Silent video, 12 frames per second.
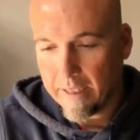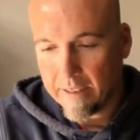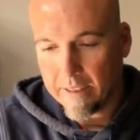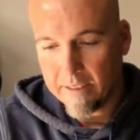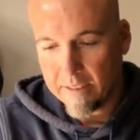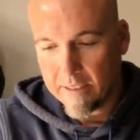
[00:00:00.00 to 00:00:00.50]

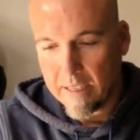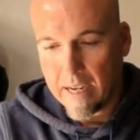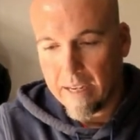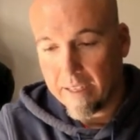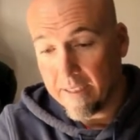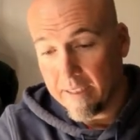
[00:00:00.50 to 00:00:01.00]
and I like the
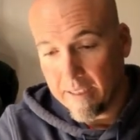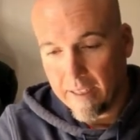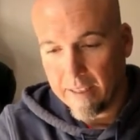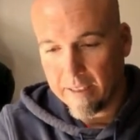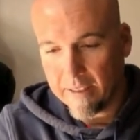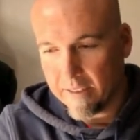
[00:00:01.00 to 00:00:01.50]
finger
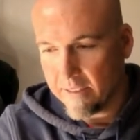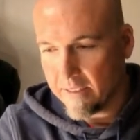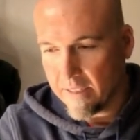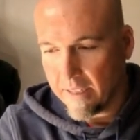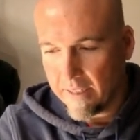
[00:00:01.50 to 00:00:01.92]
protection,